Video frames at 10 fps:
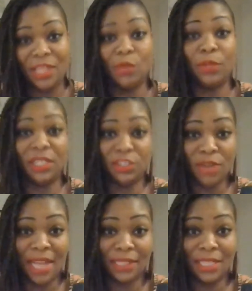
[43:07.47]
you will
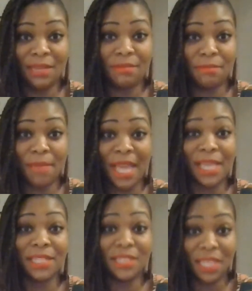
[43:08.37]
attract it back
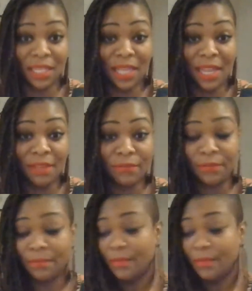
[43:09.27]
into your life.